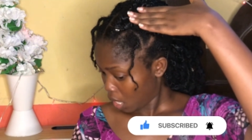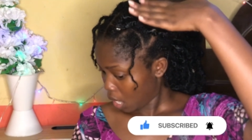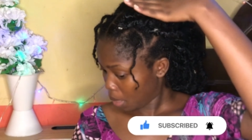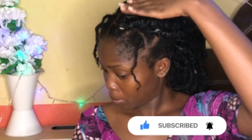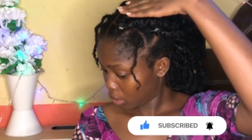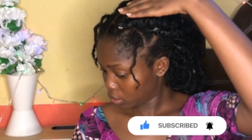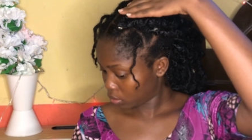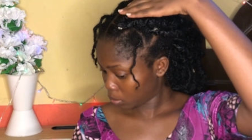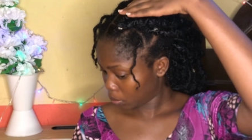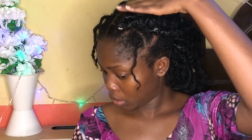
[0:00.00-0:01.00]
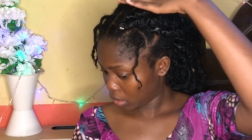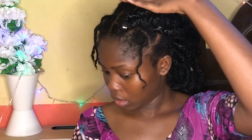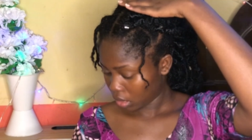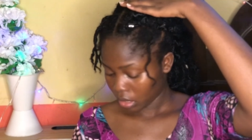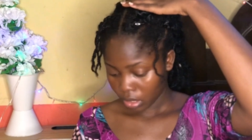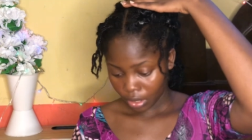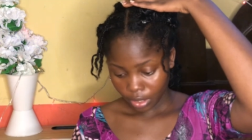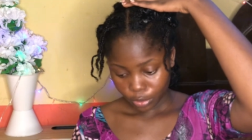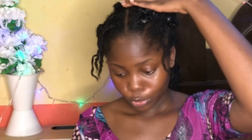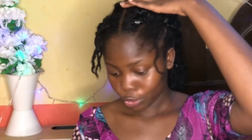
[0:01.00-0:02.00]
I'm going to be
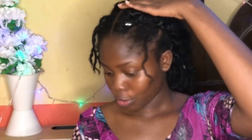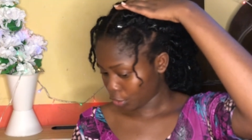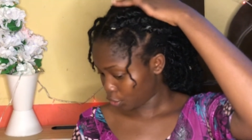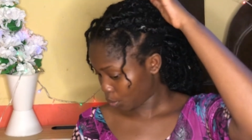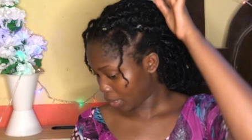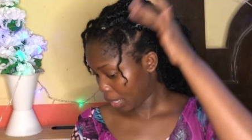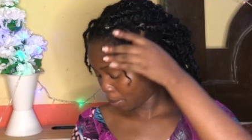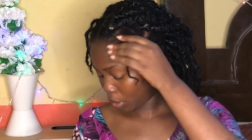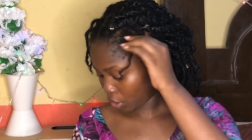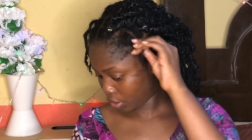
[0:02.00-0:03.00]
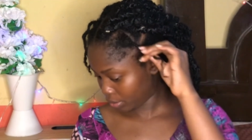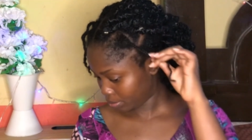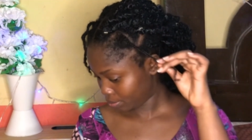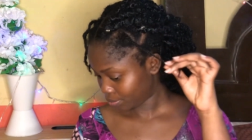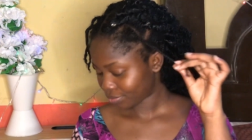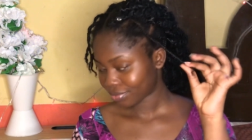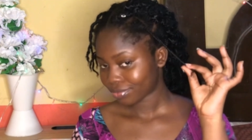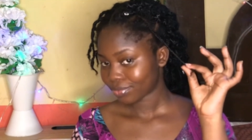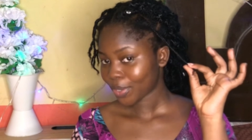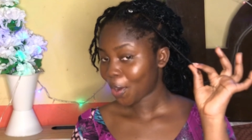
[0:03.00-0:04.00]
showing you when I'm done
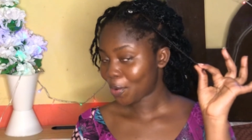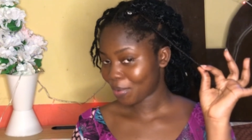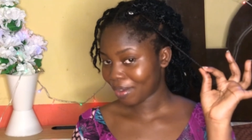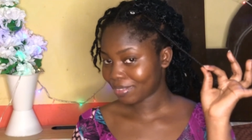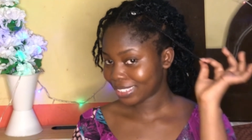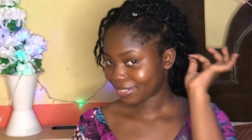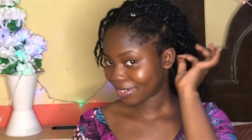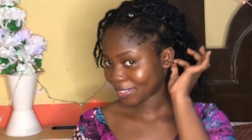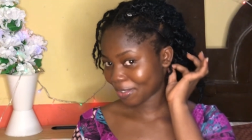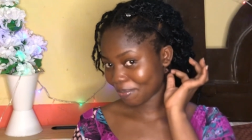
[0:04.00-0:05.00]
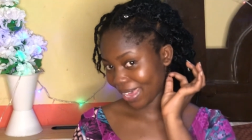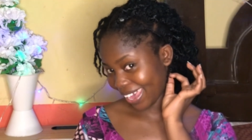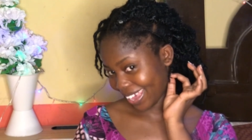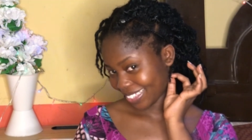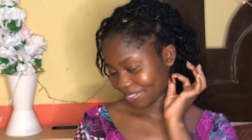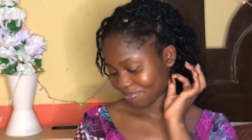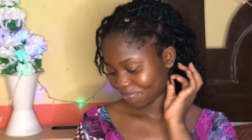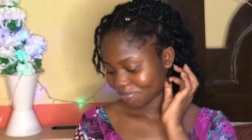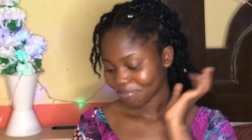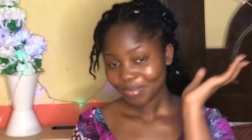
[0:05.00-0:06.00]
unraveling the rest of my hair.
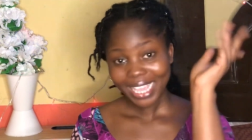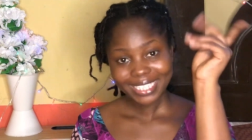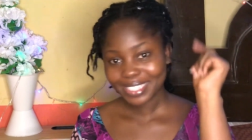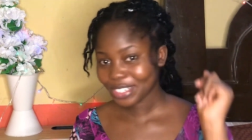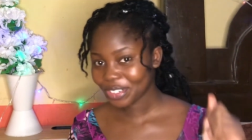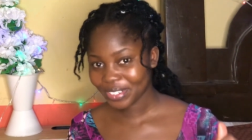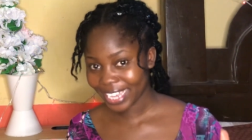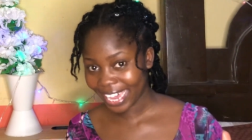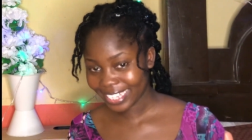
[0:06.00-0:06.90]
Stay tuned, guys.